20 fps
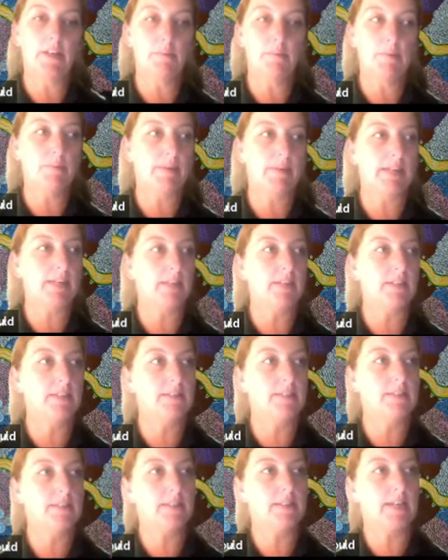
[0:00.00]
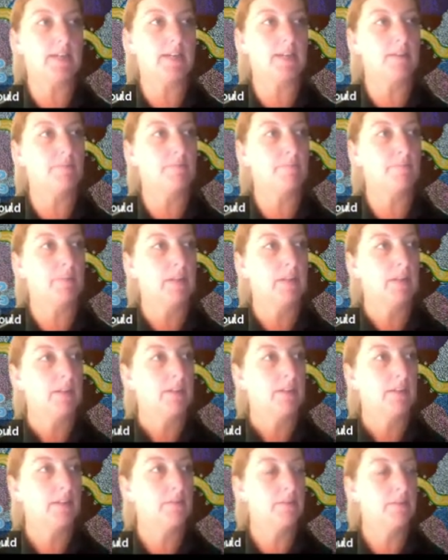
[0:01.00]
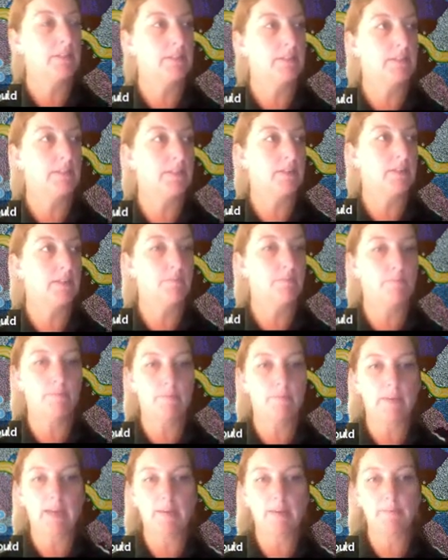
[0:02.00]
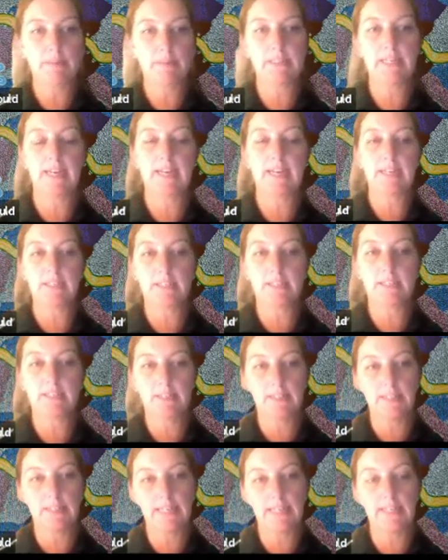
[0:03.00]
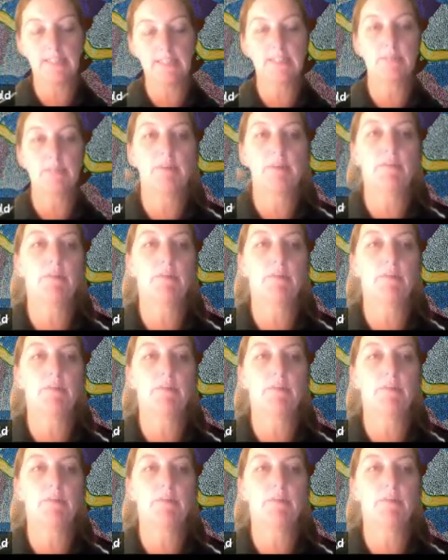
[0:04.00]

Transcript: urban wetlands. Um, there was some habitat that needed to be